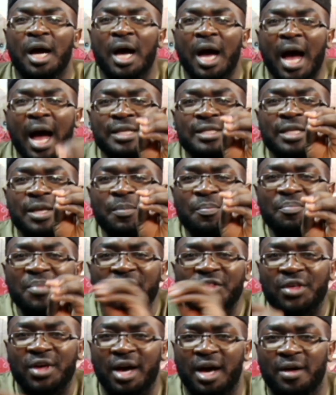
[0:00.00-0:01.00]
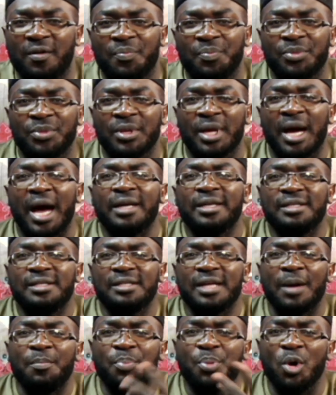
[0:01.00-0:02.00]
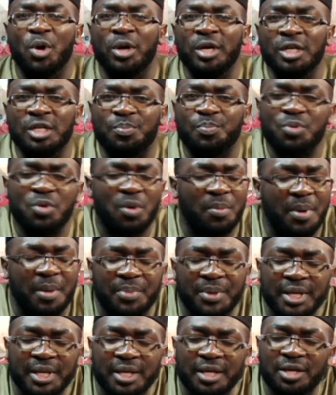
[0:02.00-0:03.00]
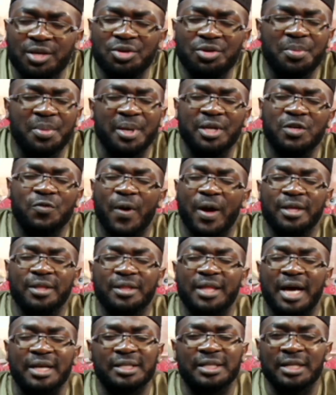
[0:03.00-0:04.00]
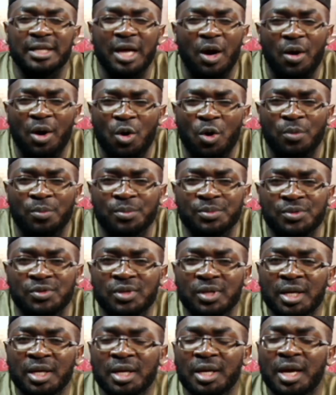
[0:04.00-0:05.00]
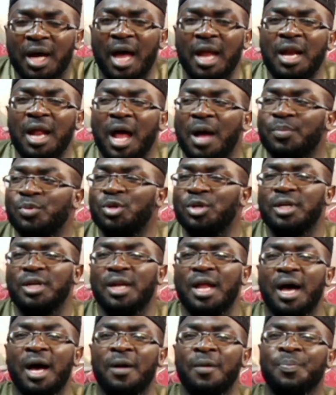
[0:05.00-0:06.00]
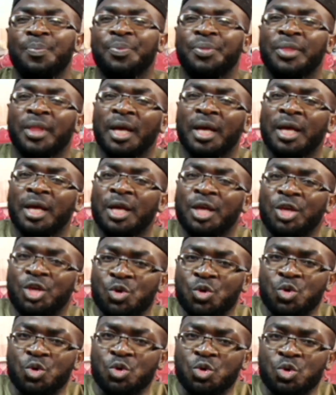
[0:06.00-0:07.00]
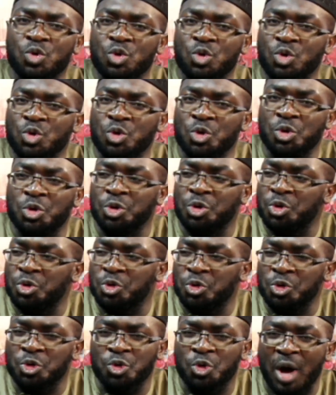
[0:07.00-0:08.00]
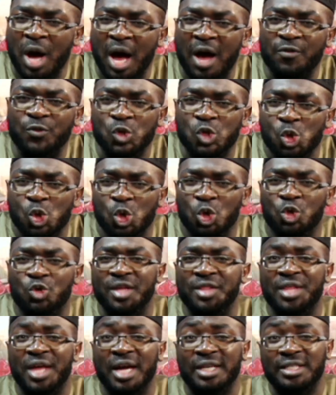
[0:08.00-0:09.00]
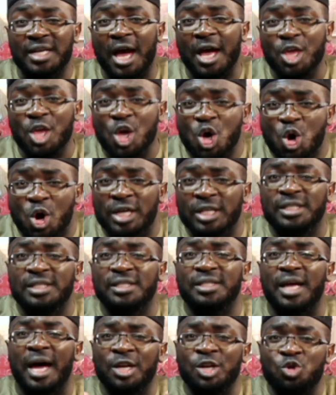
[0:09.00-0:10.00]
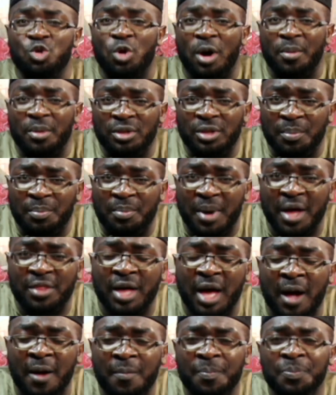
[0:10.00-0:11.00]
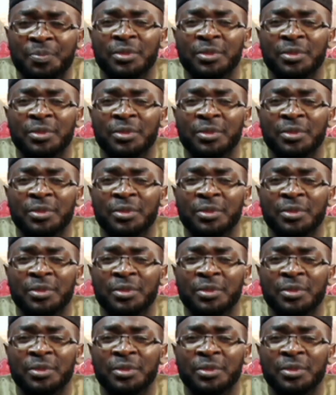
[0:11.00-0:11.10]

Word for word: As a mother, at some point, probably you may find that in our homes, alhamdulillah, you, you have children that are yours and you are the mother